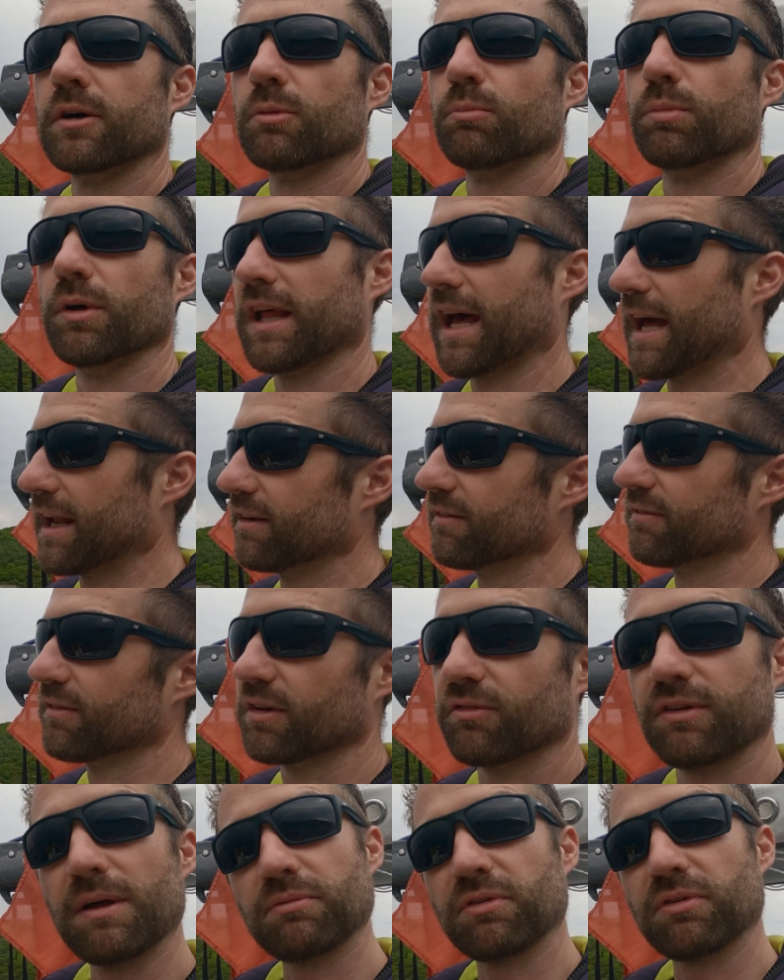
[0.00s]
But then on
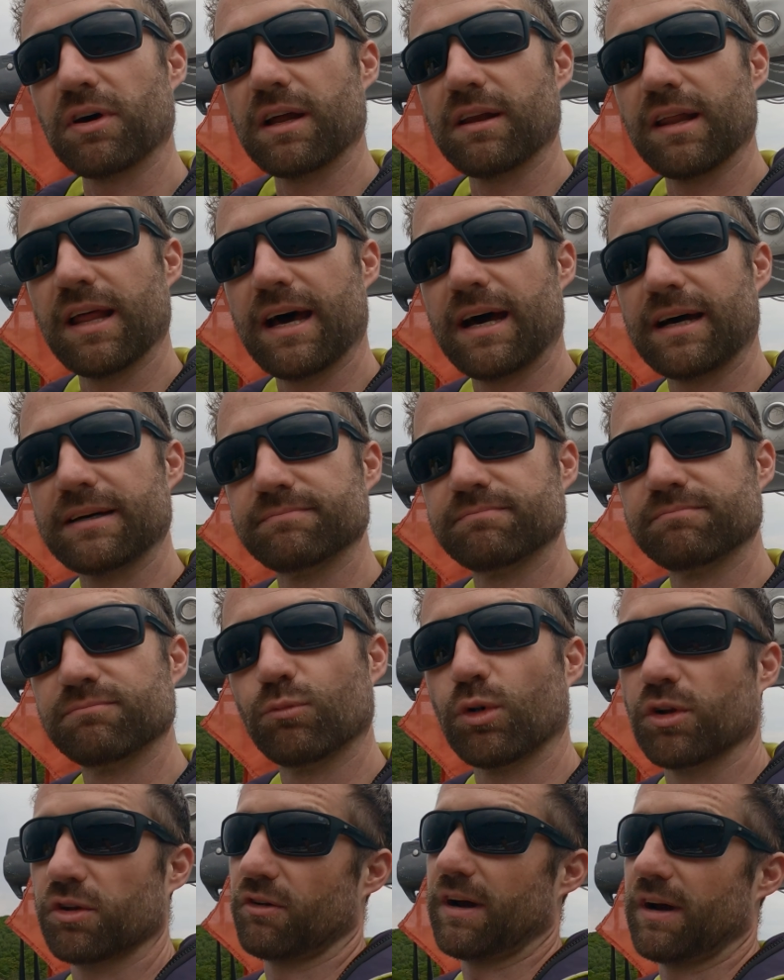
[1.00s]
the flip side of that,
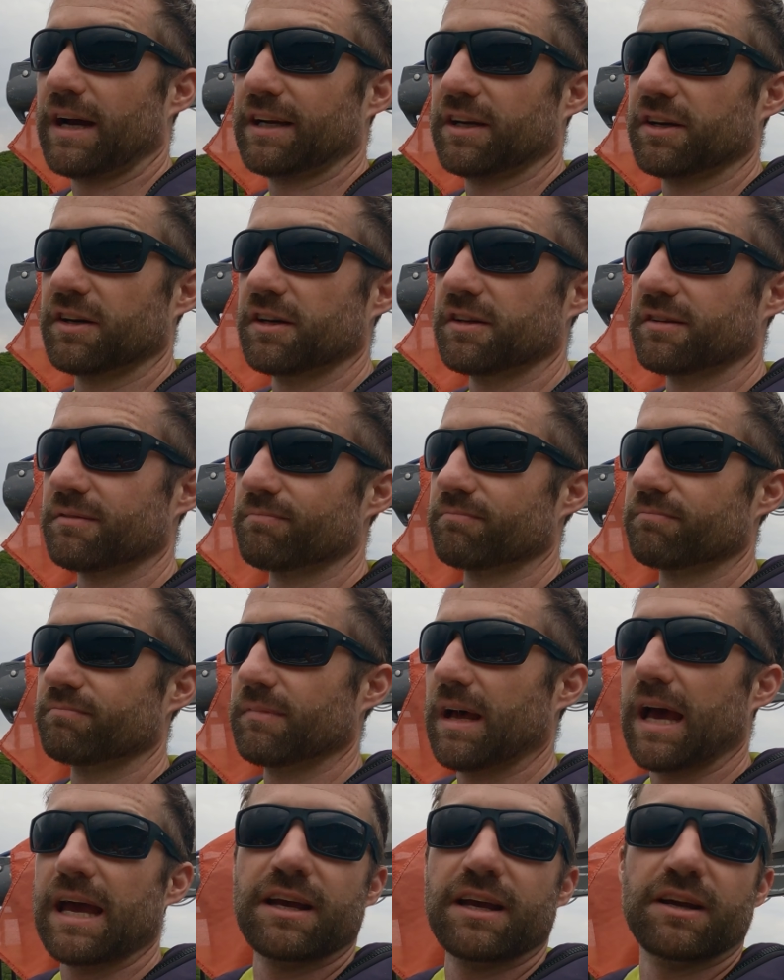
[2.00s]
once you're anchored,
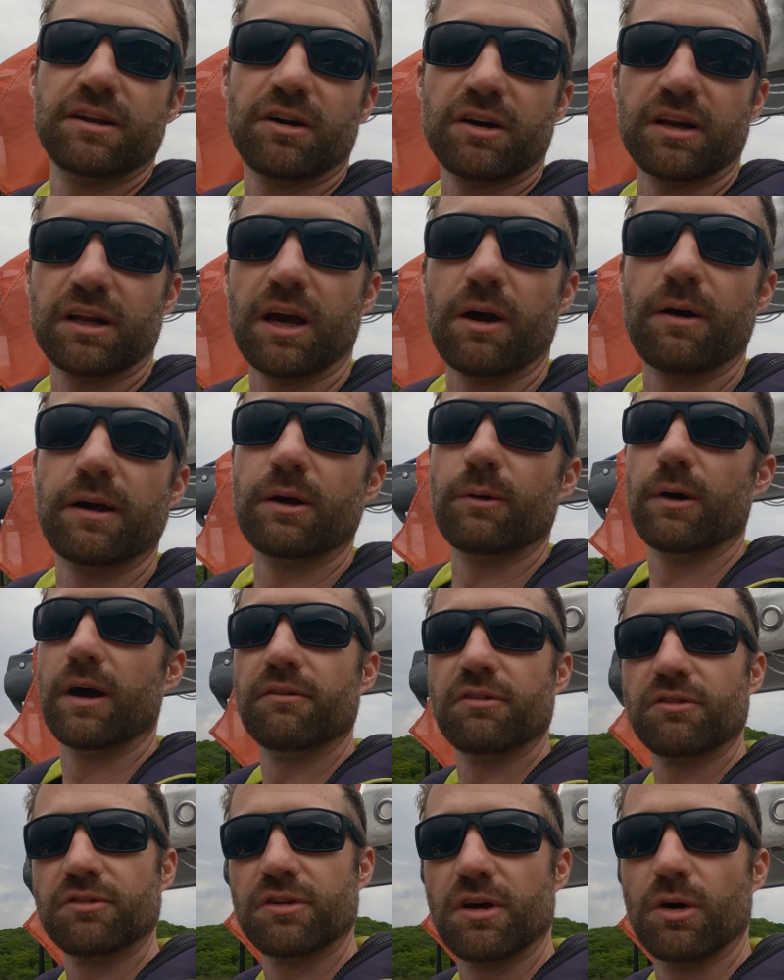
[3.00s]
A, you're not going to go anywhere
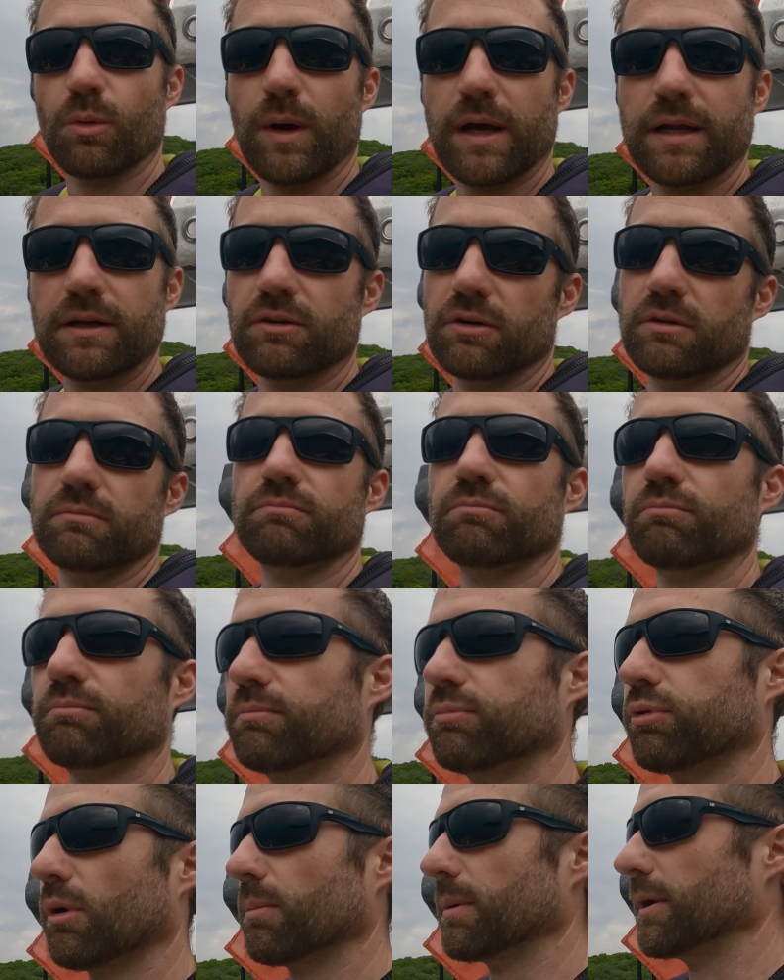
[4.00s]
if there's no wind, or
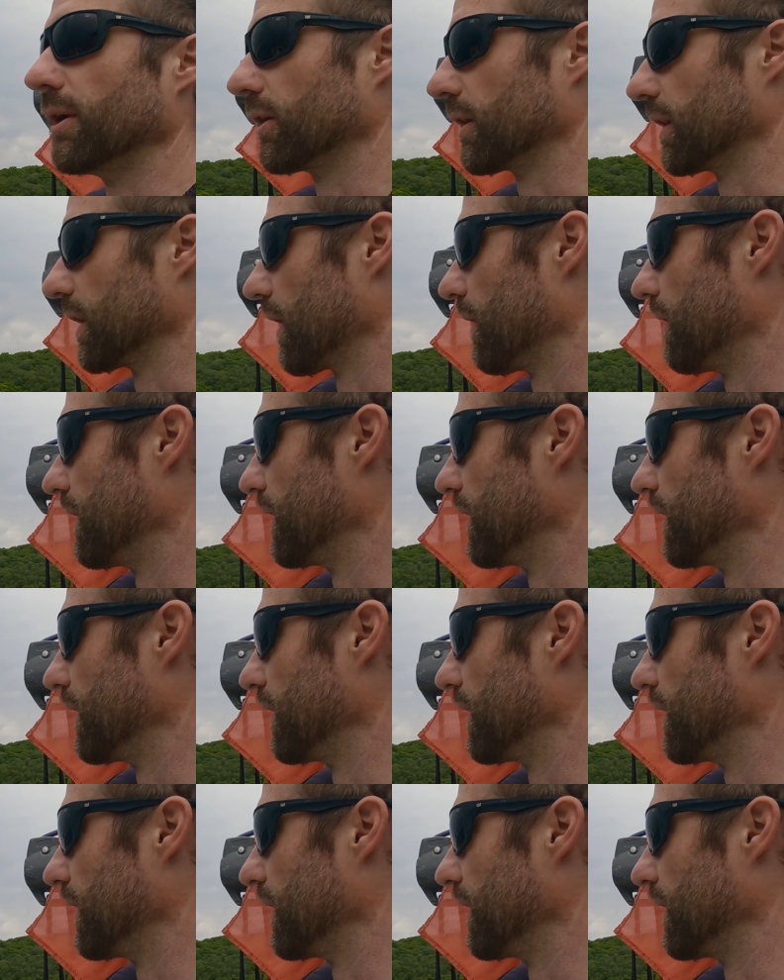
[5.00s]
probably not going to go